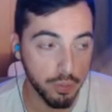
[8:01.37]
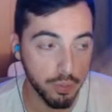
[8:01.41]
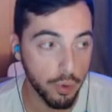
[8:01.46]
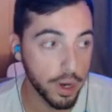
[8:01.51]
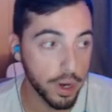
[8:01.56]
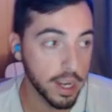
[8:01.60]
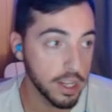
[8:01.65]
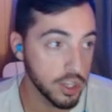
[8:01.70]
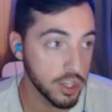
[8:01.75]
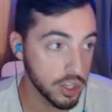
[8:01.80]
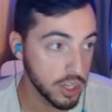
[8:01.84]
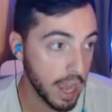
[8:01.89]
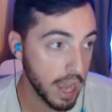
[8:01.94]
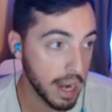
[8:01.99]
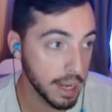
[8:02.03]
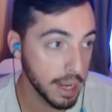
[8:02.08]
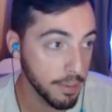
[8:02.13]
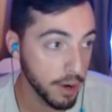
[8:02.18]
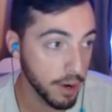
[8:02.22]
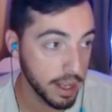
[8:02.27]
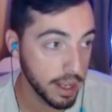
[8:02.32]
bring in
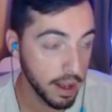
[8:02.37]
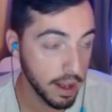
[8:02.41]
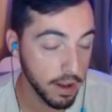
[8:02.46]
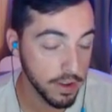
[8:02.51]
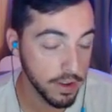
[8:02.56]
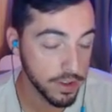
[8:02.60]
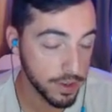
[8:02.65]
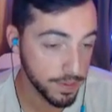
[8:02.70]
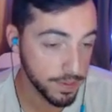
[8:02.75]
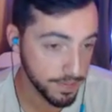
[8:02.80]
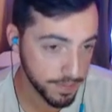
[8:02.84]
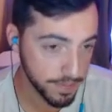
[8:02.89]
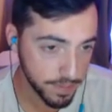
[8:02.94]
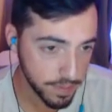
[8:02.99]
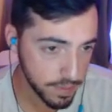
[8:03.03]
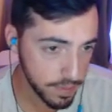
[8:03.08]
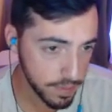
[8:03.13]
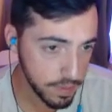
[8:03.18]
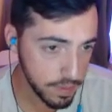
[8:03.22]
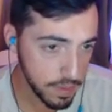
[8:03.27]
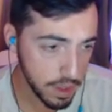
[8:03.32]
anybody else,
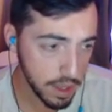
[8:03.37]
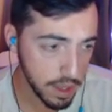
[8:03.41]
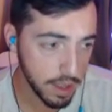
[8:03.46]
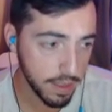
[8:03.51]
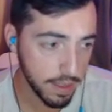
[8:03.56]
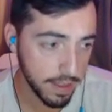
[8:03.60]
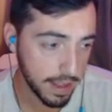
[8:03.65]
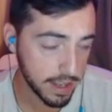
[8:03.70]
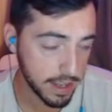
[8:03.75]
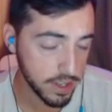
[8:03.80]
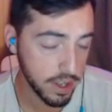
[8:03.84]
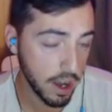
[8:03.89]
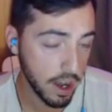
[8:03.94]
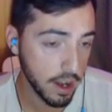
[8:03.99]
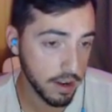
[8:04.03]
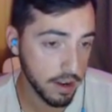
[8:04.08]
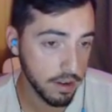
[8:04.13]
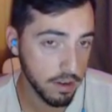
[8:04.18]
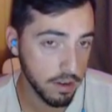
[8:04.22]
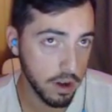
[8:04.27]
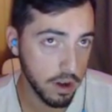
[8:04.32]
then that's
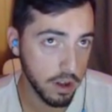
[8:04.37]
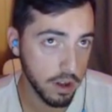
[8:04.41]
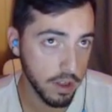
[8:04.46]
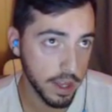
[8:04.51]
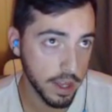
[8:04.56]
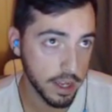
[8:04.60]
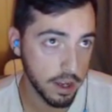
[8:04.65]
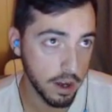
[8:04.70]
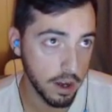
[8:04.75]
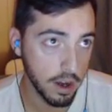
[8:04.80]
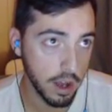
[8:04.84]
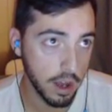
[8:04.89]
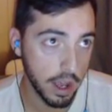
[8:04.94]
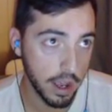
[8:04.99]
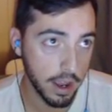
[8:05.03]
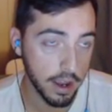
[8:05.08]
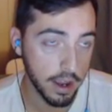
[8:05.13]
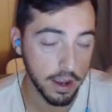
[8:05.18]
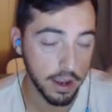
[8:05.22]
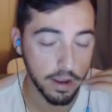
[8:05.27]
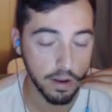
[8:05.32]
not like
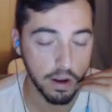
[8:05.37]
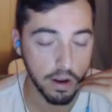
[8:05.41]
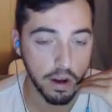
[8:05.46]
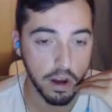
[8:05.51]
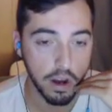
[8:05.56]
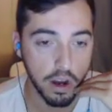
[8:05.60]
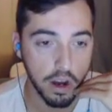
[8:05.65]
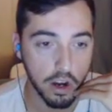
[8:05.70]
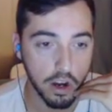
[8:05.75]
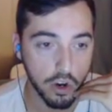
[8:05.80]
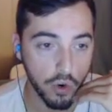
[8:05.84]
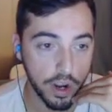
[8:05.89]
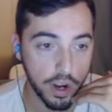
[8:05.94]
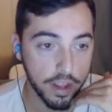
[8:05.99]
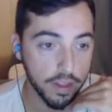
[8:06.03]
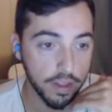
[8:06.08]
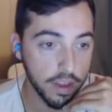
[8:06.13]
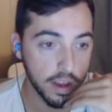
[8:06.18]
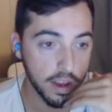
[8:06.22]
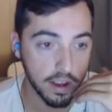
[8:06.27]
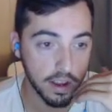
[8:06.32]
a a
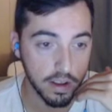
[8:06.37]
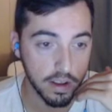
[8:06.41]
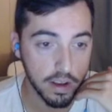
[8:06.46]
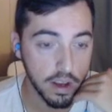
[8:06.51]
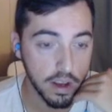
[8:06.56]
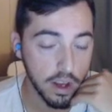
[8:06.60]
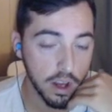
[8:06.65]
great thing.